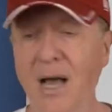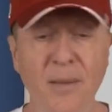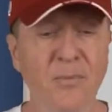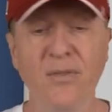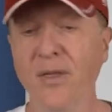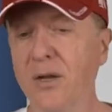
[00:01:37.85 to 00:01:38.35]

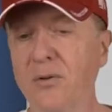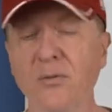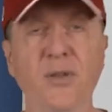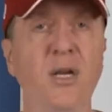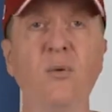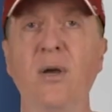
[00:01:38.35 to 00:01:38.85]

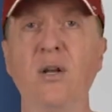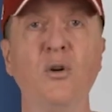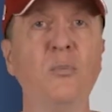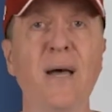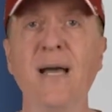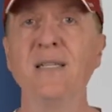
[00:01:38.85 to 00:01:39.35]
Hypothetical,
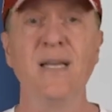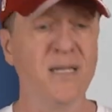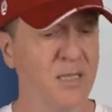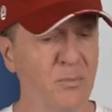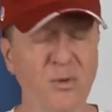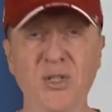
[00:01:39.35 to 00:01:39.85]
theoretical, back
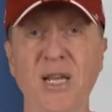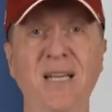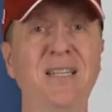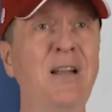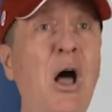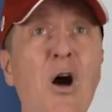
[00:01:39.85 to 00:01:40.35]
tested, projected,